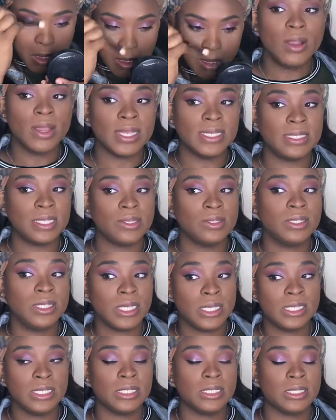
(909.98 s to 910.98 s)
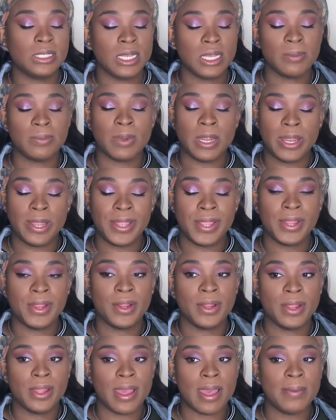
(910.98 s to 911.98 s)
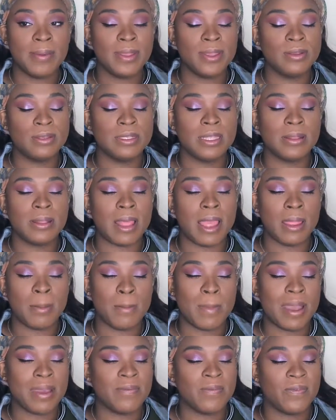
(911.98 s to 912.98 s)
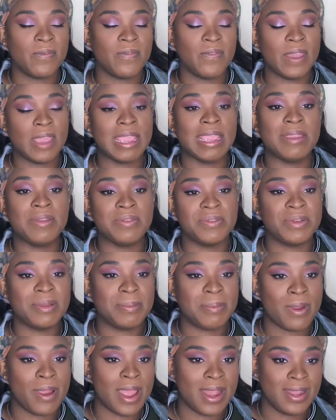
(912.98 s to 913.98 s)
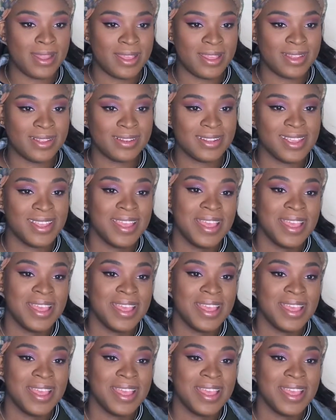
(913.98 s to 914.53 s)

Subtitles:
Okay, so this step right here, I've been using like my favorite product.